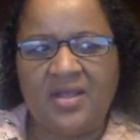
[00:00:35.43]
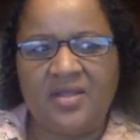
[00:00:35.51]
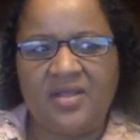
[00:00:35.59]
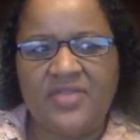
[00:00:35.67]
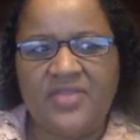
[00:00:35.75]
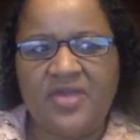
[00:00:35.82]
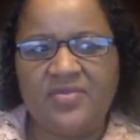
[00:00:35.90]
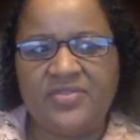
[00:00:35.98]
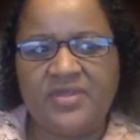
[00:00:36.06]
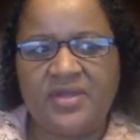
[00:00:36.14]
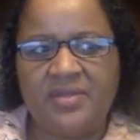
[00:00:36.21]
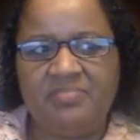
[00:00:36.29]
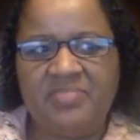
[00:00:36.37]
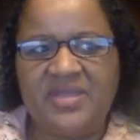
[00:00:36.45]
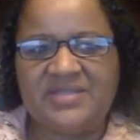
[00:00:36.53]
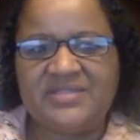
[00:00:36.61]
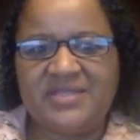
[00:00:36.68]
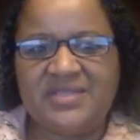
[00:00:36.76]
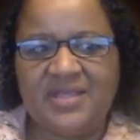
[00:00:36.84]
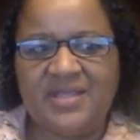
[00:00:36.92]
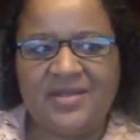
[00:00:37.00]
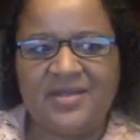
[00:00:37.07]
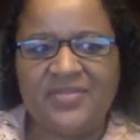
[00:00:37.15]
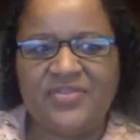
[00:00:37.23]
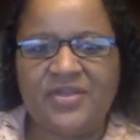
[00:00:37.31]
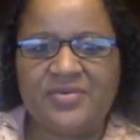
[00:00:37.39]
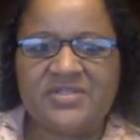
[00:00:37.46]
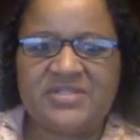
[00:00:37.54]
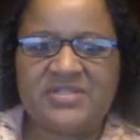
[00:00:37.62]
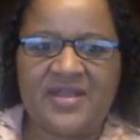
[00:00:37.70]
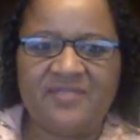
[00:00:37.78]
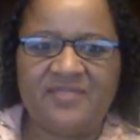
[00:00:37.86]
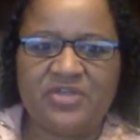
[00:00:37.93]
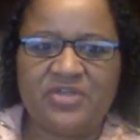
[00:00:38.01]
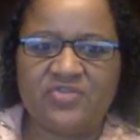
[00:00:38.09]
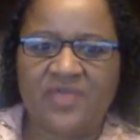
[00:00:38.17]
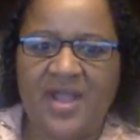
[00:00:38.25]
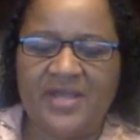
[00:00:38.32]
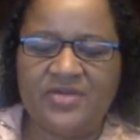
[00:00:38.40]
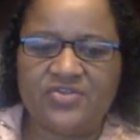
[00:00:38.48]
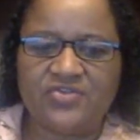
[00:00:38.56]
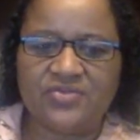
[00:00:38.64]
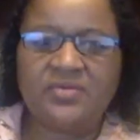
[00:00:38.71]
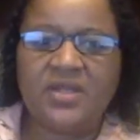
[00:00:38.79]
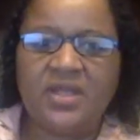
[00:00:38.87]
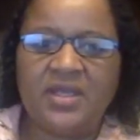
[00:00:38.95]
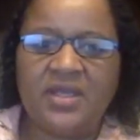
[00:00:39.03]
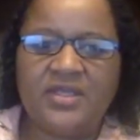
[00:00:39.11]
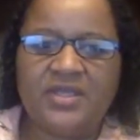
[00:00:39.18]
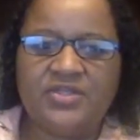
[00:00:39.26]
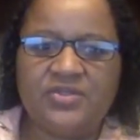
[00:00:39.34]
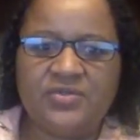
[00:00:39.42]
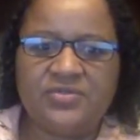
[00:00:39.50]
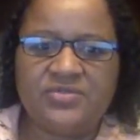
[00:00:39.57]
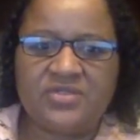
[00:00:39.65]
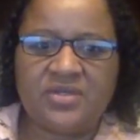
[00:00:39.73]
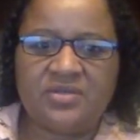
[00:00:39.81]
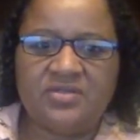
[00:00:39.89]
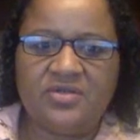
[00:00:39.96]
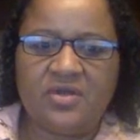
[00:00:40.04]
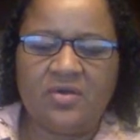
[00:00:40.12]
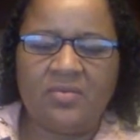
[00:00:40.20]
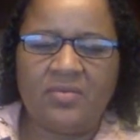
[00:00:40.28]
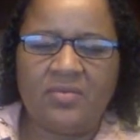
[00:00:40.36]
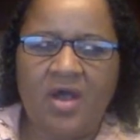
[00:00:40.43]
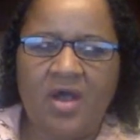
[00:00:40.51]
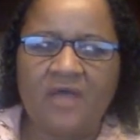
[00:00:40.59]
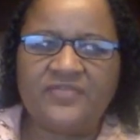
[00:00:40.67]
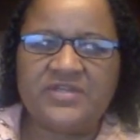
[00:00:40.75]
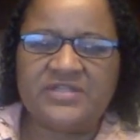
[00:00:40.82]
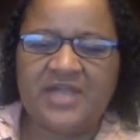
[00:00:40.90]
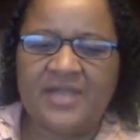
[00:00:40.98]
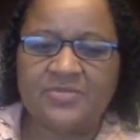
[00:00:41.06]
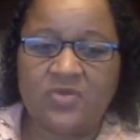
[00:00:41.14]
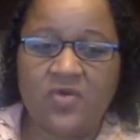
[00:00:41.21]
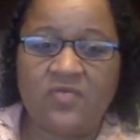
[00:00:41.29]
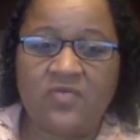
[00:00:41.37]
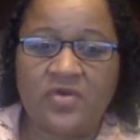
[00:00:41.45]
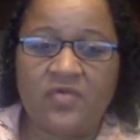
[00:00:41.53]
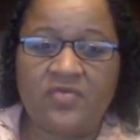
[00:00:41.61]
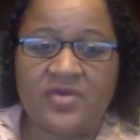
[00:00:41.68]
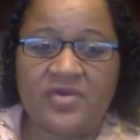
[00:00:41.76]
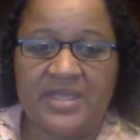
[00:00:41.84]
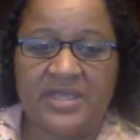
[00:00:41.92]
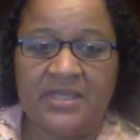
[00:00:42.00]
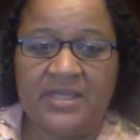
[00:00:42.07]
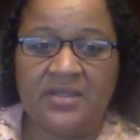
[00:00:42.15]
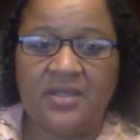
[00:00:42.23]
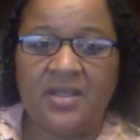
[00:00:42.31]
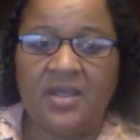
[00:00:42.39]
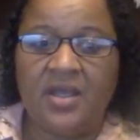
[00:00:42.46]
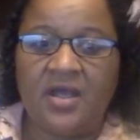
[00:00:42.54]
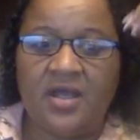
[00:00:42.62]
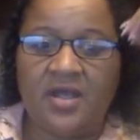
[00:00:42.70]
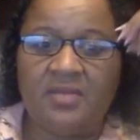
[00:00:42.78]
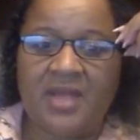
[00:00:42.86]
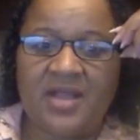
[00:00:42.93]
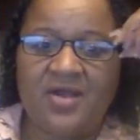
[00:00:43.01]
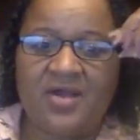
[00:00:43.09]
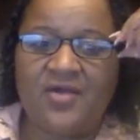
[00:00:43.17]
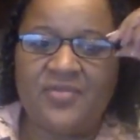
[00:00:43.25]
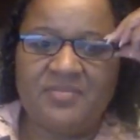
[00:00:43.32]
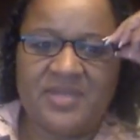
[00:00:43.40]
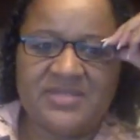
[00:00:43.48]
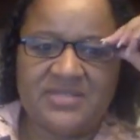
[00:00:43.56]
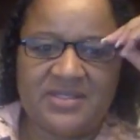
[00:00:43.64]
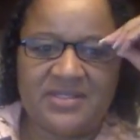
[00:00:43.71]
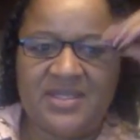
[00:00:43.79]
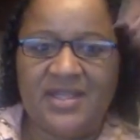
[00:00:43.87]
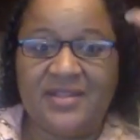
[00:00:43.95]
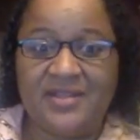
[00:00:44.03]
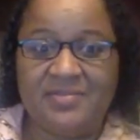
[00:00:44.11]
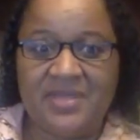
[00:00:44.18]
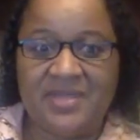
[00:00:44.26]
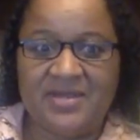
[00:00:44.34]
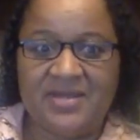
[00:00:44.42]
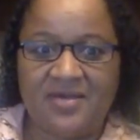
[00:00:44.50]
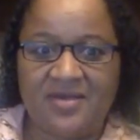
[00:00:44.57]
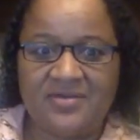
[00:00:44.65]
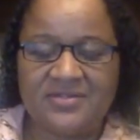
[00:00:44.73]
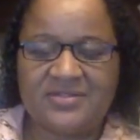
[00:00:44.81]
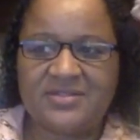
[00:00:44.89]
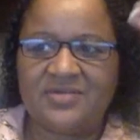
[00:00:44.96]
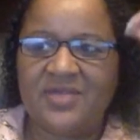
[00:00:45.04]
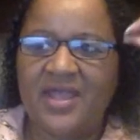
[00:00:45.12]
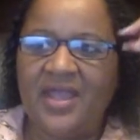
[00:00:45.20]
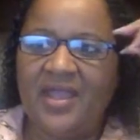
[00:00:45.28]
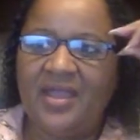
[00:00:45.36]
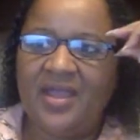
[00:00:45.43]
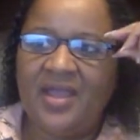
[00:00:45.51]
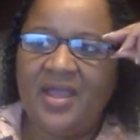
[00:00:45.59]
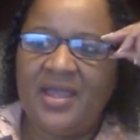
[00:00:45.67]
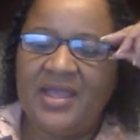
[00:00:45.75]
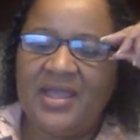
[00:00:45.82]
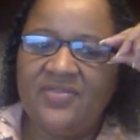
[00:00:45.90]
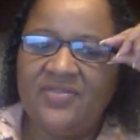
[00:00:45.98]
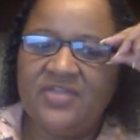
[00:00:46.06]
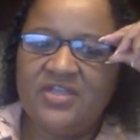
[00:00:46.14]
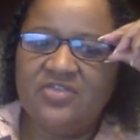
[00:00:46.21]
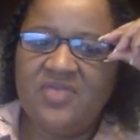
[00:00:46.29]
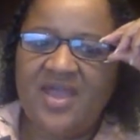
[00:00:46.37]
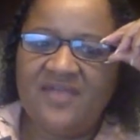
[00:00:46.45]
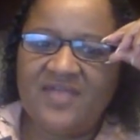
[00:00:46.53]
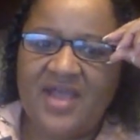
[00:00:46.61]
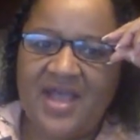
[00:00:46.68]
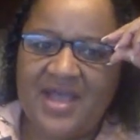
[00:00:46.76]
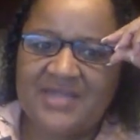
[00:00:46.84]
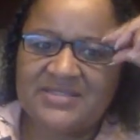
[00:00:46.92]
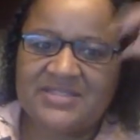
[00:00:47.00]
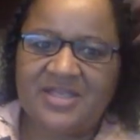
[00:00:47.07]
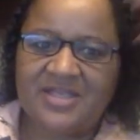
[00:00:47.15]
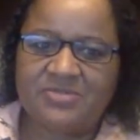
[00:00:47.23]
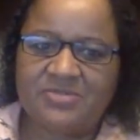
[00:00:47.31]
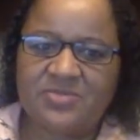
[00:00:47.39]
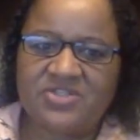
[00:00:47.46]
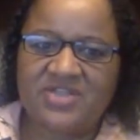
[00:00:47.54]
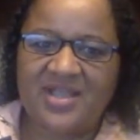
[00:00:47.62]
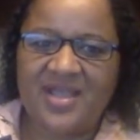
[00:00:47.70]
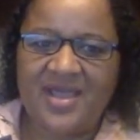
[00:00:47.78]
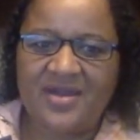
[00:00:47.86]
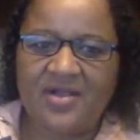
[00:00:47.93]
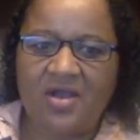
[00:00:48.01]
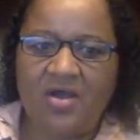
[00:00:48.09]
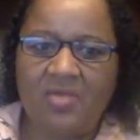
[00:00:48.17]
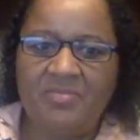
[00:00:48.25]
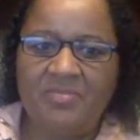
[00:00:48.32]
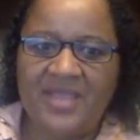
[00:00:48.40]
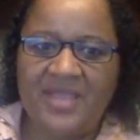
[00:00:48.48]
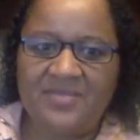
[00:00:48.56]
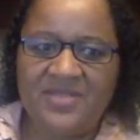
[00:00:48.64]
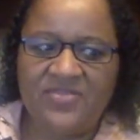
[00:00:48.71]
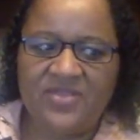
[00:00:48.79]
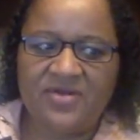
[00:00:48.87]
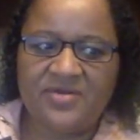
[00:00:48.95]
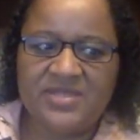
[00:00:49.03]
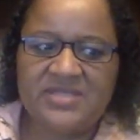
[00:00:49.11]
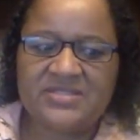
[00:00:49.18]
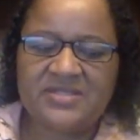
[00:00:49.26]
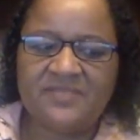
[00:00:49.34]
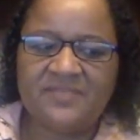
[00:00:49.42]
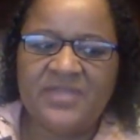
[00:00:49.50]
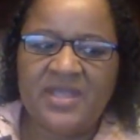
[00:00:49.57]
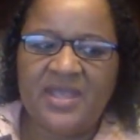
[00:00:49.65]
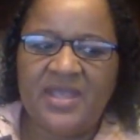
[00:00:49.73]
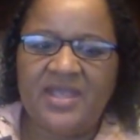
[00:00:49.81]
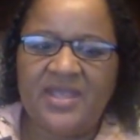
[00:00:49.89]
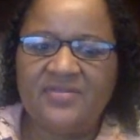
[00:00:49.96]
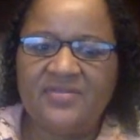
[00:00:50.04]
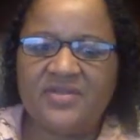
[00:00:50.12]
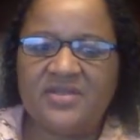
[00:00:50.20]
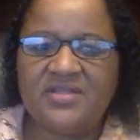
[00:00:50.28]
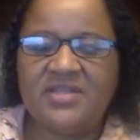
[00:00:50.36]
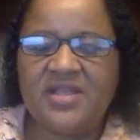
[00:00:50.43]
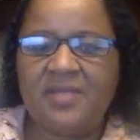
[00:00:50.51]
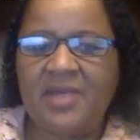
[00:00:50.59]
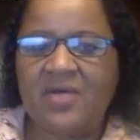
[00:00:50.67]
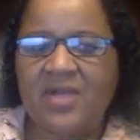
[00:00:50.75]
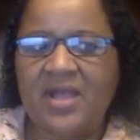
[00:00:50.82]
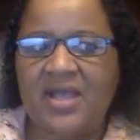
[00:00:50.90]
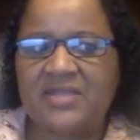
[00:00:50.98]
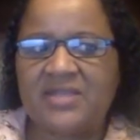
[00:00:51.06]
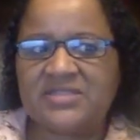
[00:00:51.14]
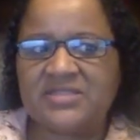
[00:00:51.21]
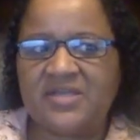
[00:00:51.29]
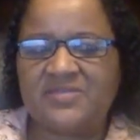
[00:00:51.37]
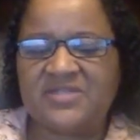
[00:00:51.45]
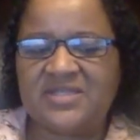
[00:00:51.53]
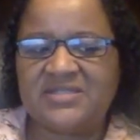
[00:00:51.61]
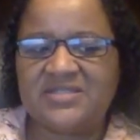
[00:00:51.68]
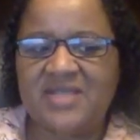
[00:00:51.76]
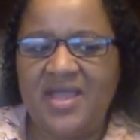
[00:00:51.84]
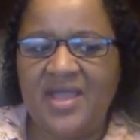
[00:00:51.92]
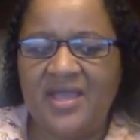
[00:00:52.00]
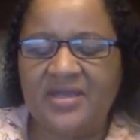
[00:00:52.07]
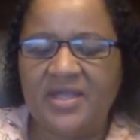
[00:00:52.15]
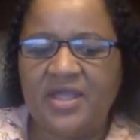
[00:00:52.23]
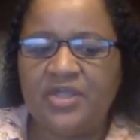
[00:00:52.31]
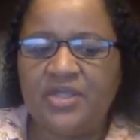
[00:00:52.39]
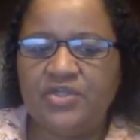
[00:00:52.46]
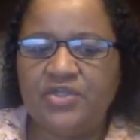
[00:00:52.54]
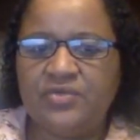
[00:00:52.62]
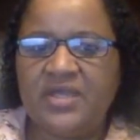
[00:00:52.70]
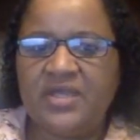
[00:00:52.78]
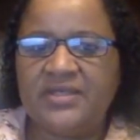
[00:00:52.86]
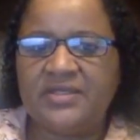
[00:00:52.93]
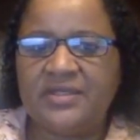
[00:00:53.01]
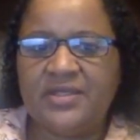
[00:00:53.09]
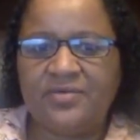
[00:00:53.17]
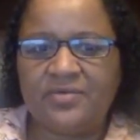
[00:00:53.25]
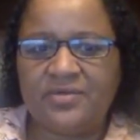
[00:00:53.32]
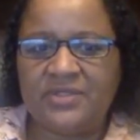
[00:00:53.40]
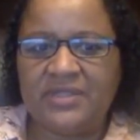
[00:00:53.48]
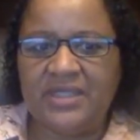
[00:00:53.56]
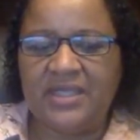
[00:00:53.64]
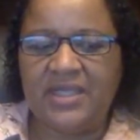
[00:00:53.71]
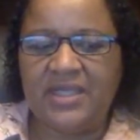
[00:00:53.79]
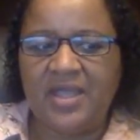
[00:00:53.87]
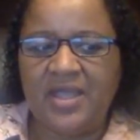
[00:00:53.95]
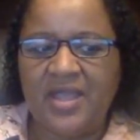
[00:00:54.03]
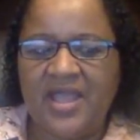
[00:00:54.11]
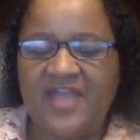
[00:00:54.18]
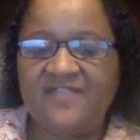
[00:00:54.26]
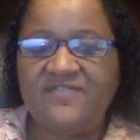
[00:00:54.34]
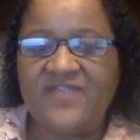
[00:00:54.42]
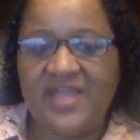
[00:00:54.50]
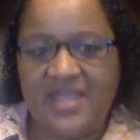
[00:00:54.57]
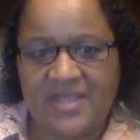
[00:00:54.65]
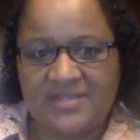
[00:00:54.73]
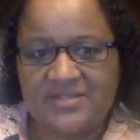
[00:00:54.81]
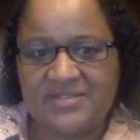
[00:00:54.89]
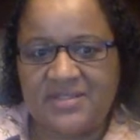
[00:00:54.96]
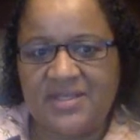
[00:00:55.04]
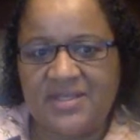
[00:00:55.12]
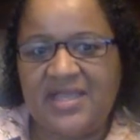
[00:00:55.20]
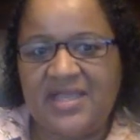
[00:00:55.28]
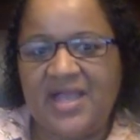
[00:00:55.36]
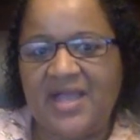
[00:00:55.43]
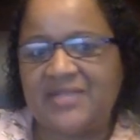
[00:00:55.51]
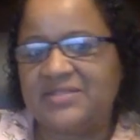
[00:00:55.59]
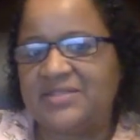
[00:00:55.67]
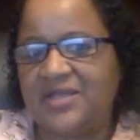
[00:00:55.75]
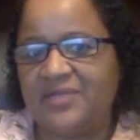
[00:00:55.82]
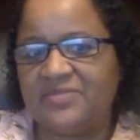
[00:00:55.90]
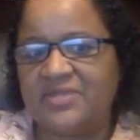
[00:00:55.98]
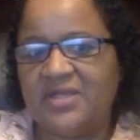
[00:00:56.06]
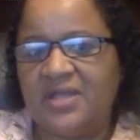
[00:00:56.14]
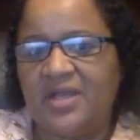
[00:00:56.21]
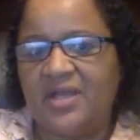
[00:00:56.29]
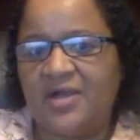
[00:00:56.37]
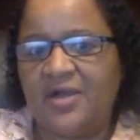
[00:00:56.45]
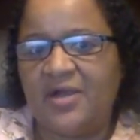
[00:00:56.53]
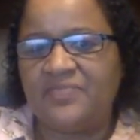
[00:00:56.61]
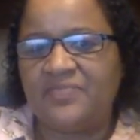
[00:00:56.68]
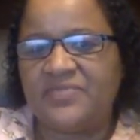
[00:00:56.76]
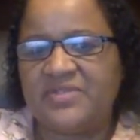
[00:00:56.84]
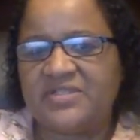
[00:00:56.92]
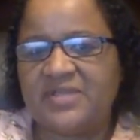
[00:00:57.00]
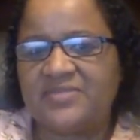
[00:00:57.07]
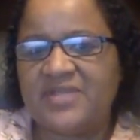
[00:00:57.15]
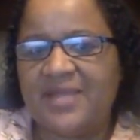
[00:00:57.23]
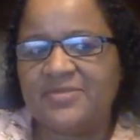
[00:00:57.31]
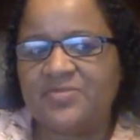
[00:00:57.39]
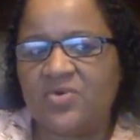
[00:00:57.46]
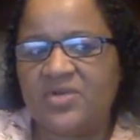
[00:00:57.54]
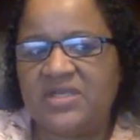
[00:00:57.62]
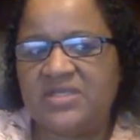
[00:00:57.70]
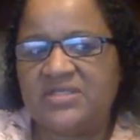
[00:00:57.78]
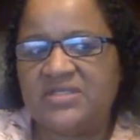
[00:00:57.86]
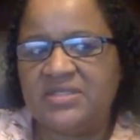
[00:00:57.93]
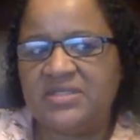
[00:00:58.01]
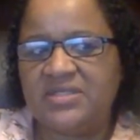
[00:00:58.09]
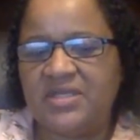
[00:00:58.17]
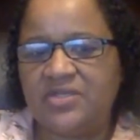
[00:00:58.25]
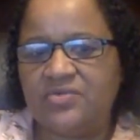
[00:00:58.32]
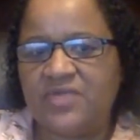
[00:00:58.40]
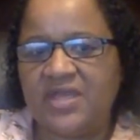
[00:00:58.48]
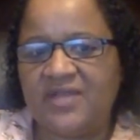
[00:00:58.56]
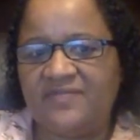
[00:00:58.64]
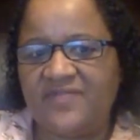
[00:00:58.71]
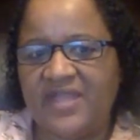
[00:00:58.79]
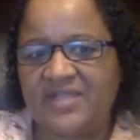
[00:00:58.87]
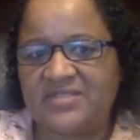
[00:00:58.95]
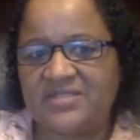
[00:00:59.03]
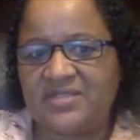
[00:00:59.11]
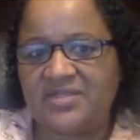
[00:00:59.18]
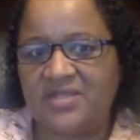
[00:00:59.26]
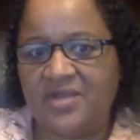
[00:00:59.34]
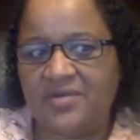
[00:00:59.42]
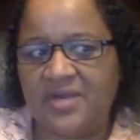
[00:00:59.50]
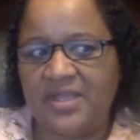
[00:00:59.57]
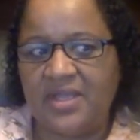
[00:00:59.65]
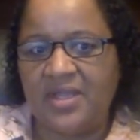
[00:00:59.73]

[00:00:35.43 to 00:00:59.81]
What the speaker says: They are the big ticket theories that have been tried and true and used, oftentimes over and over again. I call them basically the big dogs, okay? And then you have concepts, which I kind of call baby theories. And the good thing about concepts is that you can literally advance a concept sometimes more easily than you can advance a theory.